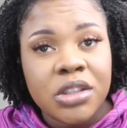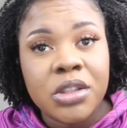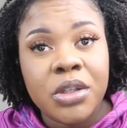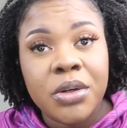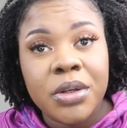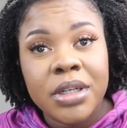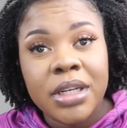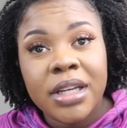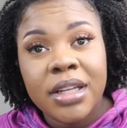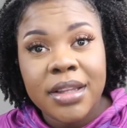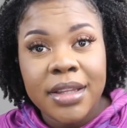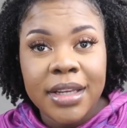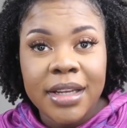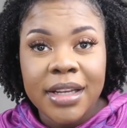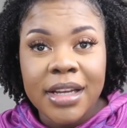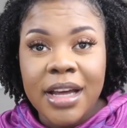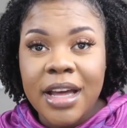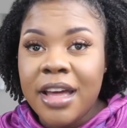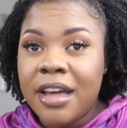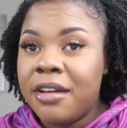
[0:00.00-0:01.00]
So another
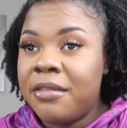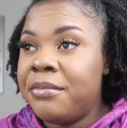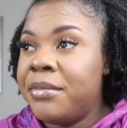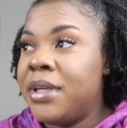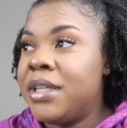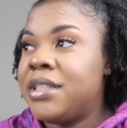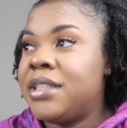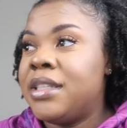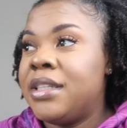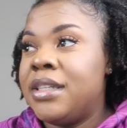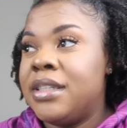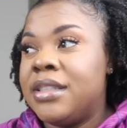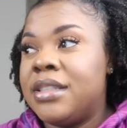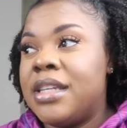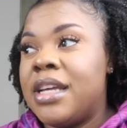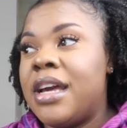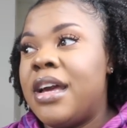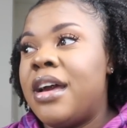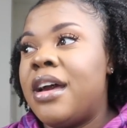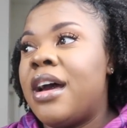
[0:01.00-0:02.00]
thing I have mentioned is
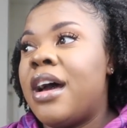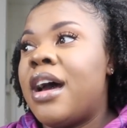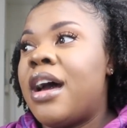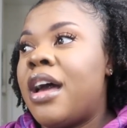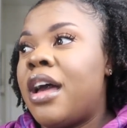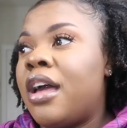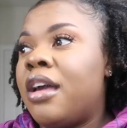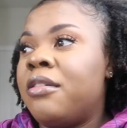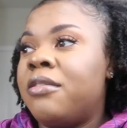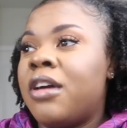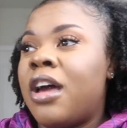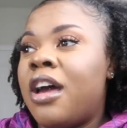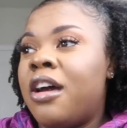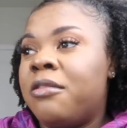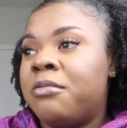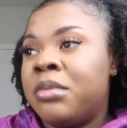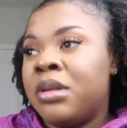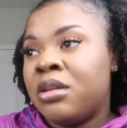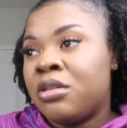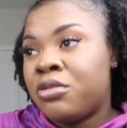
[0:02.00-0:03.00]
that I
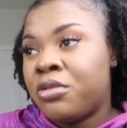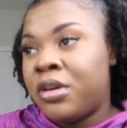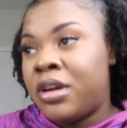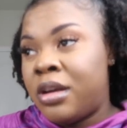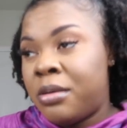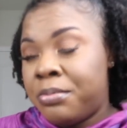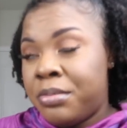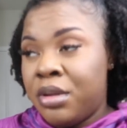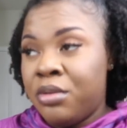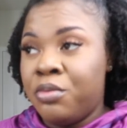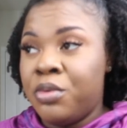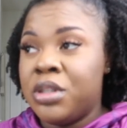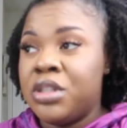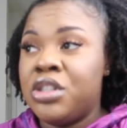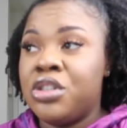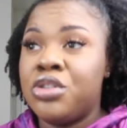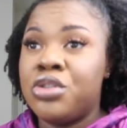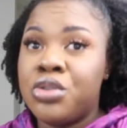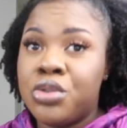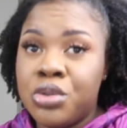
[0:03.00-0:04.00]
have been cramping,
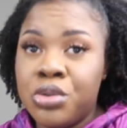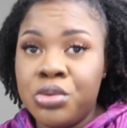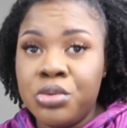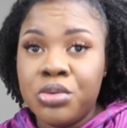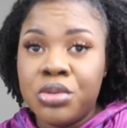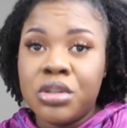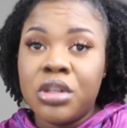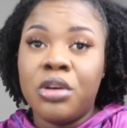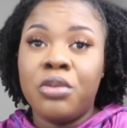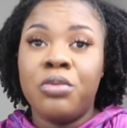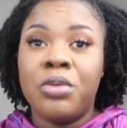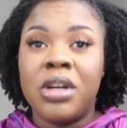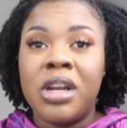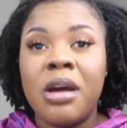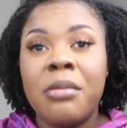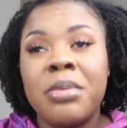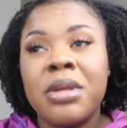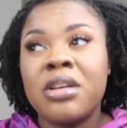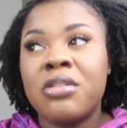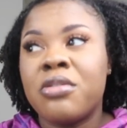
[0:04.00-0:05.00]
which is true. So when
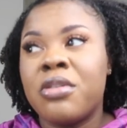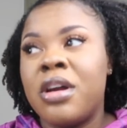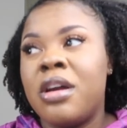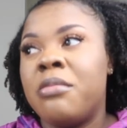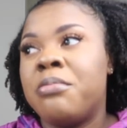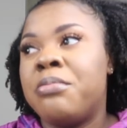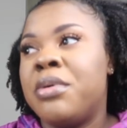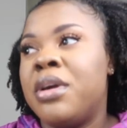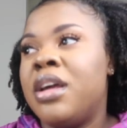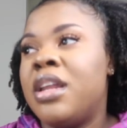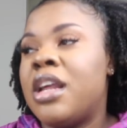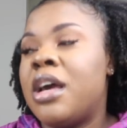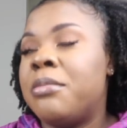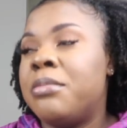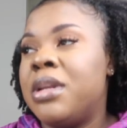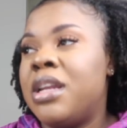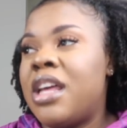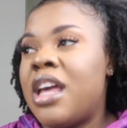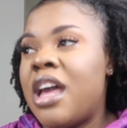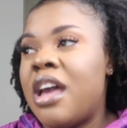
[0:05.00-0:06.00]
I've been cramping,
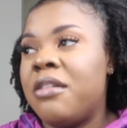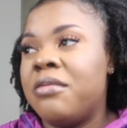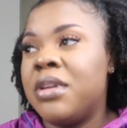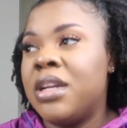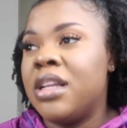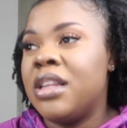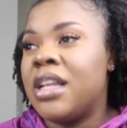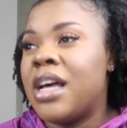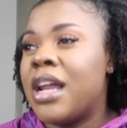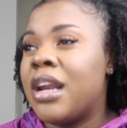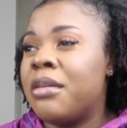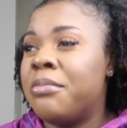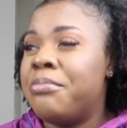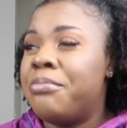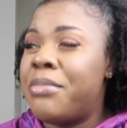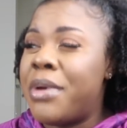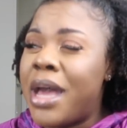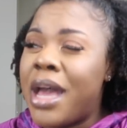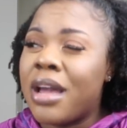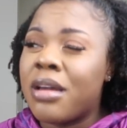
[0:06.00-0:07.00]
I've been having a lot
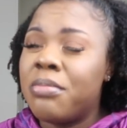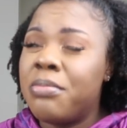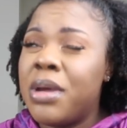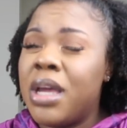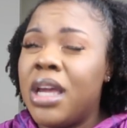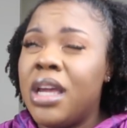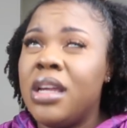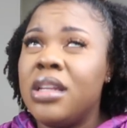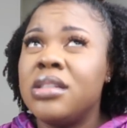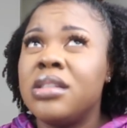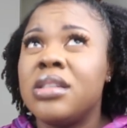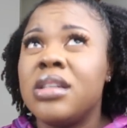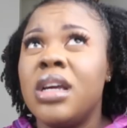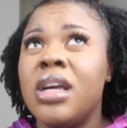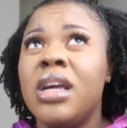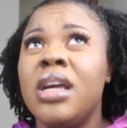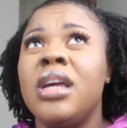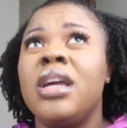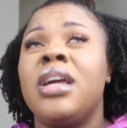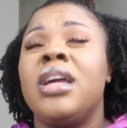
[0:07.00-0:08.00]
of back pains
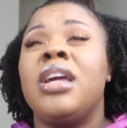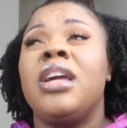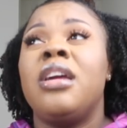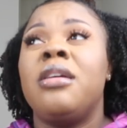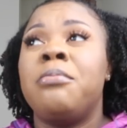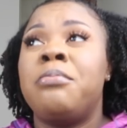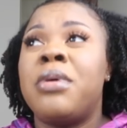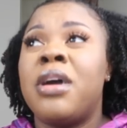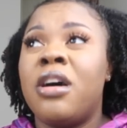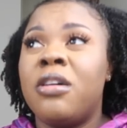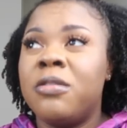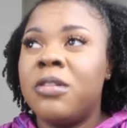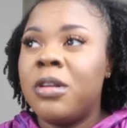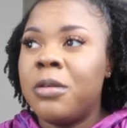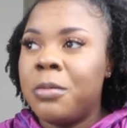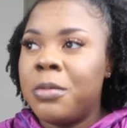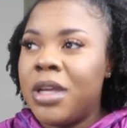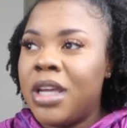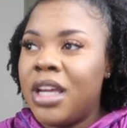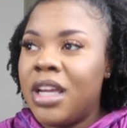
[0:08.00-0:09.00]
and
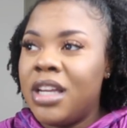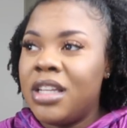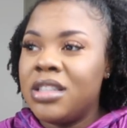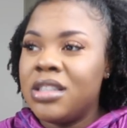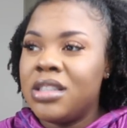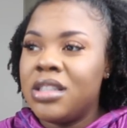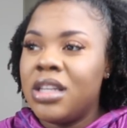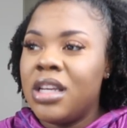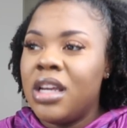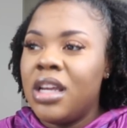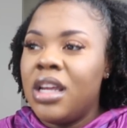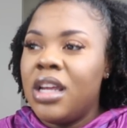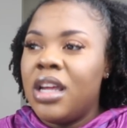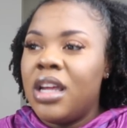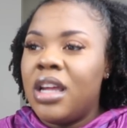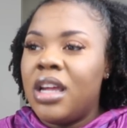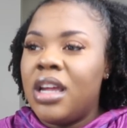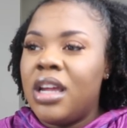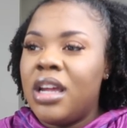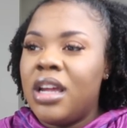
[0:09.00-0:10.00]
pelvic pains
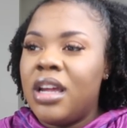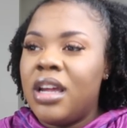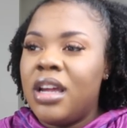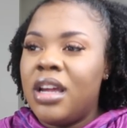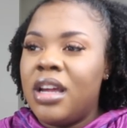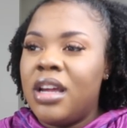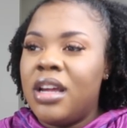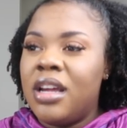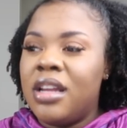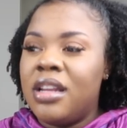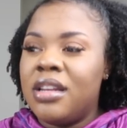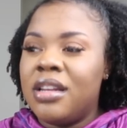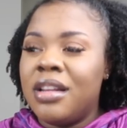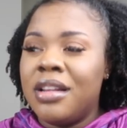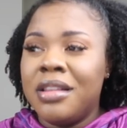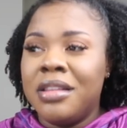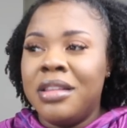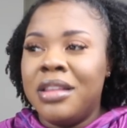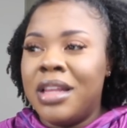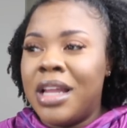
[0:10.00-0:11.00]

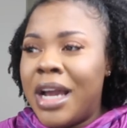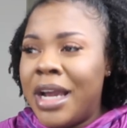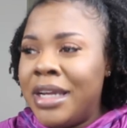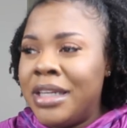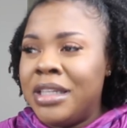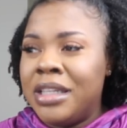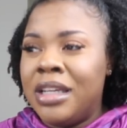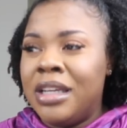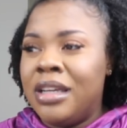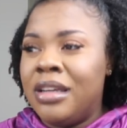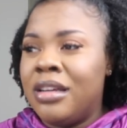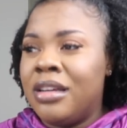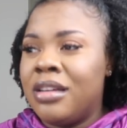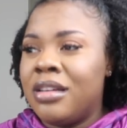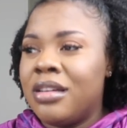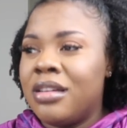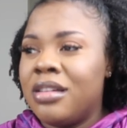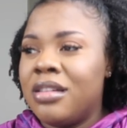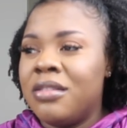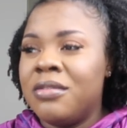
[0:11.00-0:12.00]
and
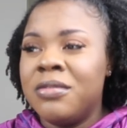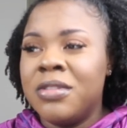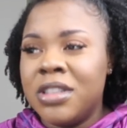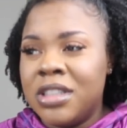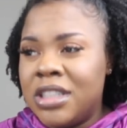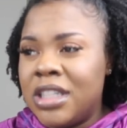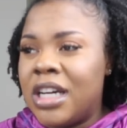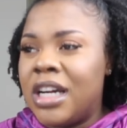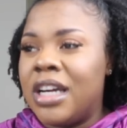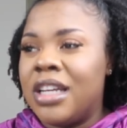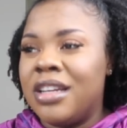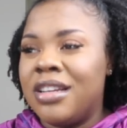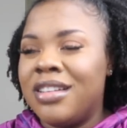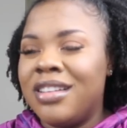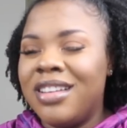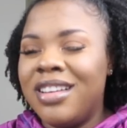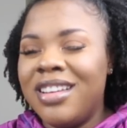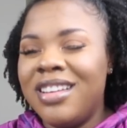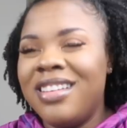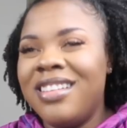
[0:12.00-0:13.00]
lightning
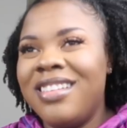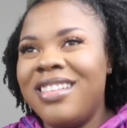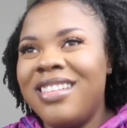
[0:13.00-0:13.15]
vagina.